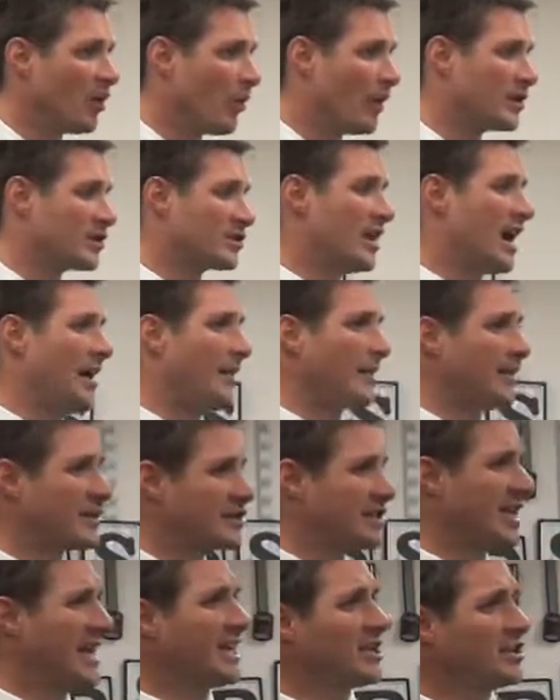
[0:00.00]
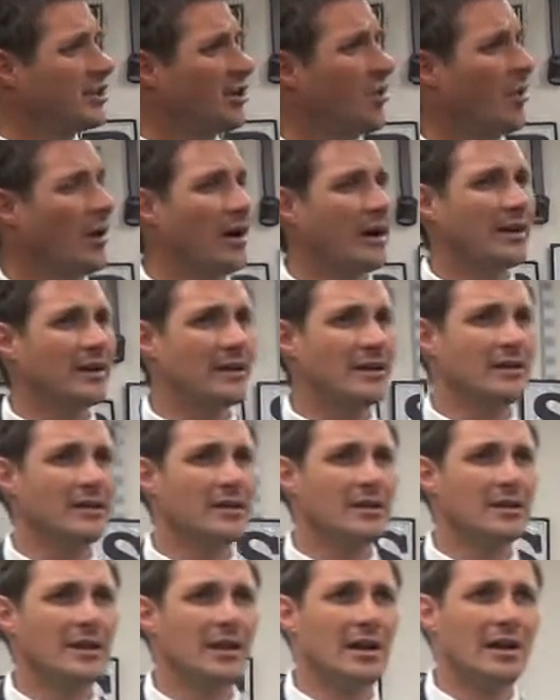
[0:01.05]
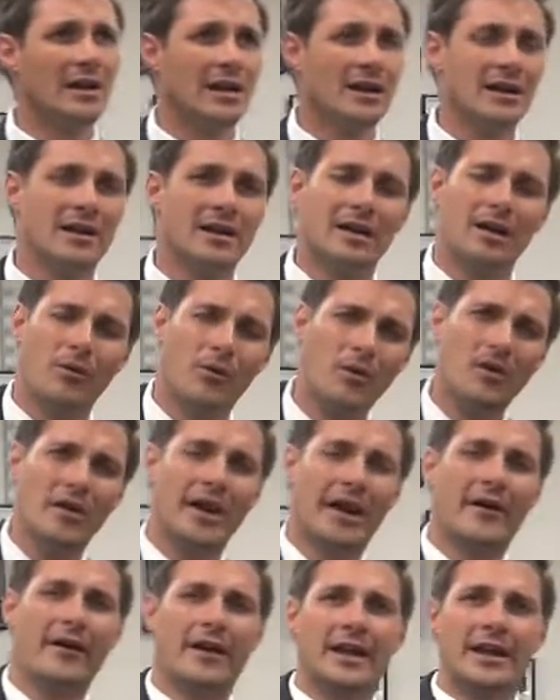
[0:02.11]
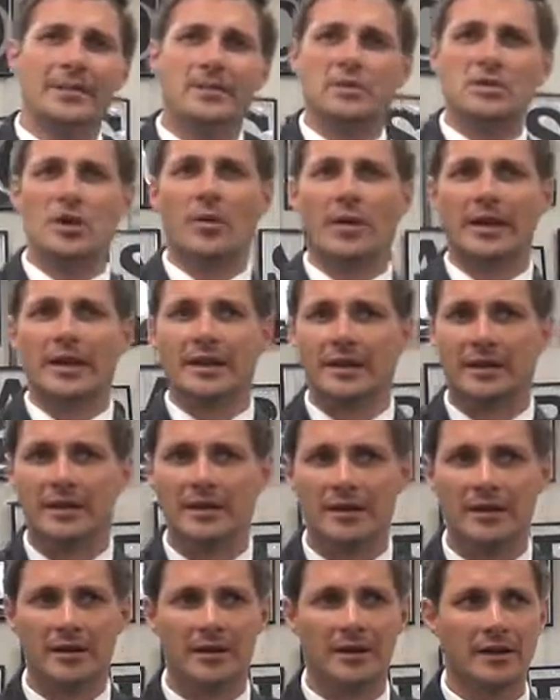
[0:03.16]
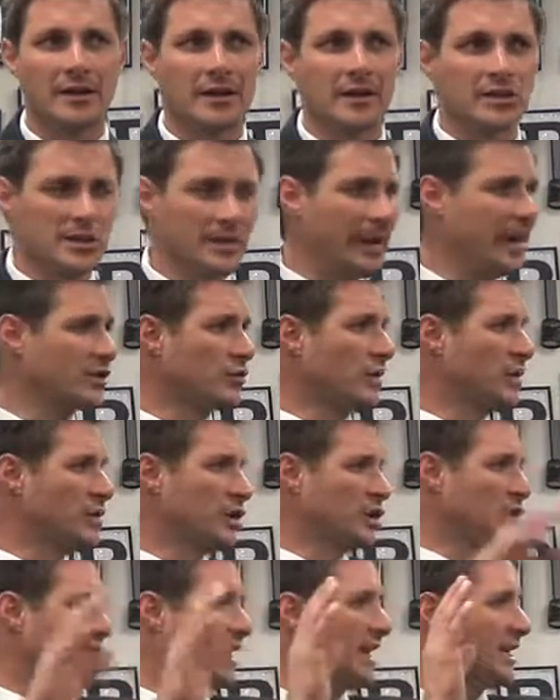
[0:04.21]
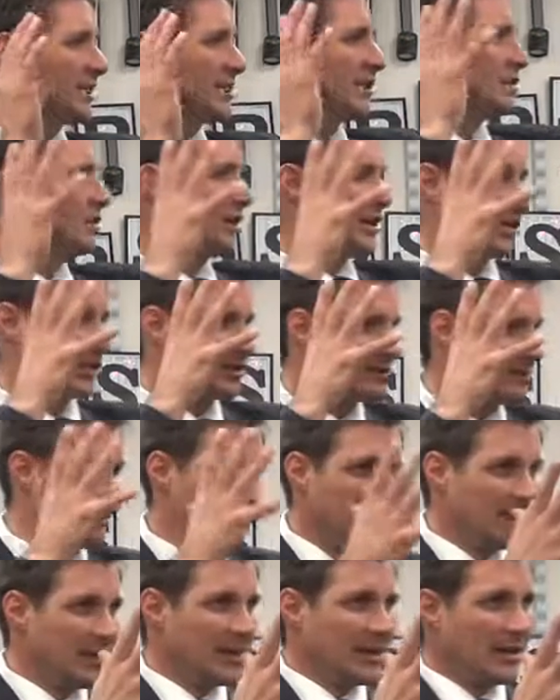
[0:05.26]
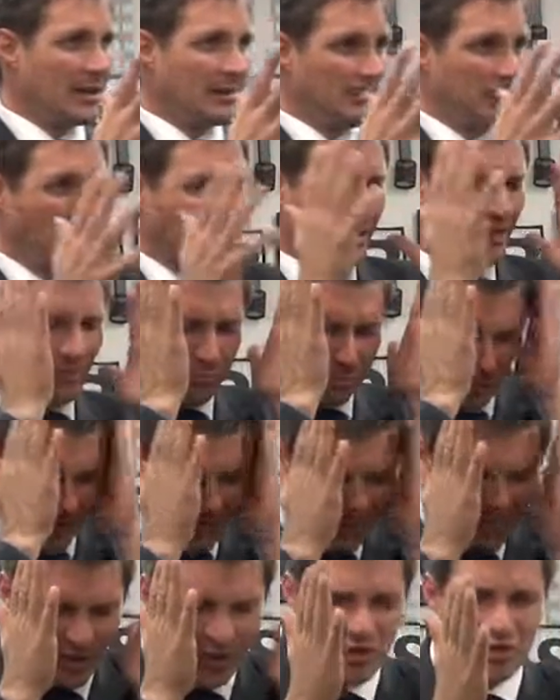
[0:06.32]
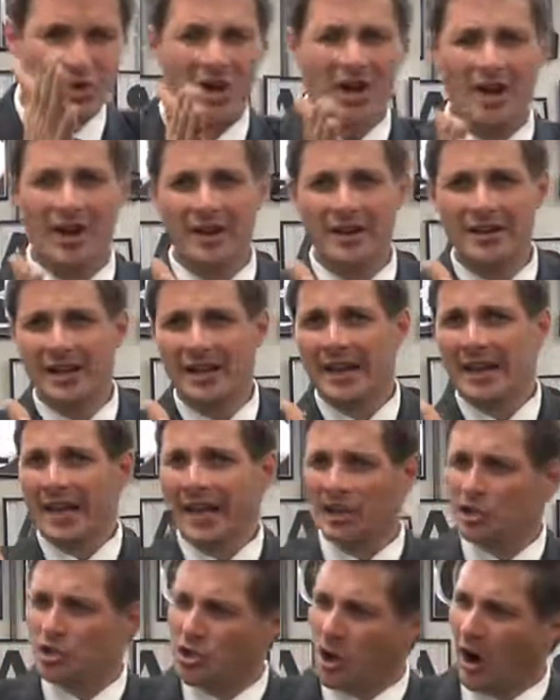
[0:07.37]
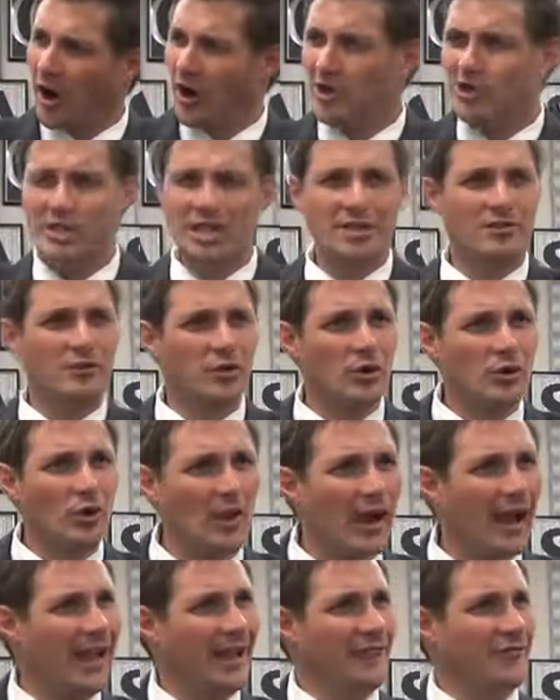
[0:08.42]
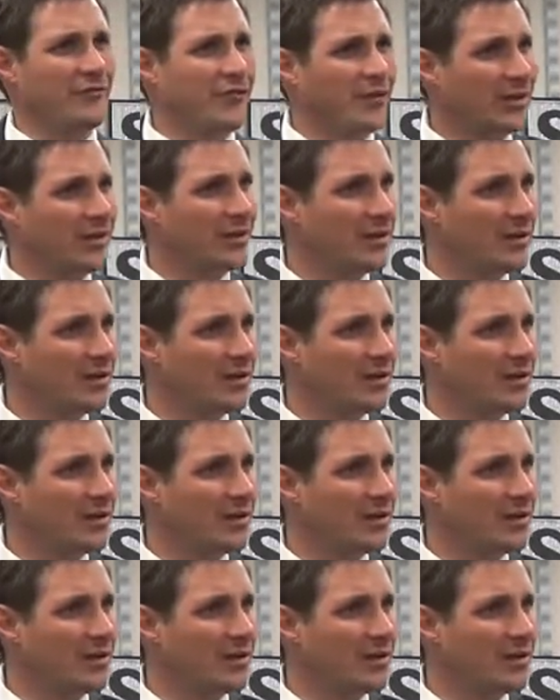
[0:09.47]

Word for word: we stop and say, you know what? I wonder how I am doing. Sometimes we just get to just putting the blinders on and charging through life.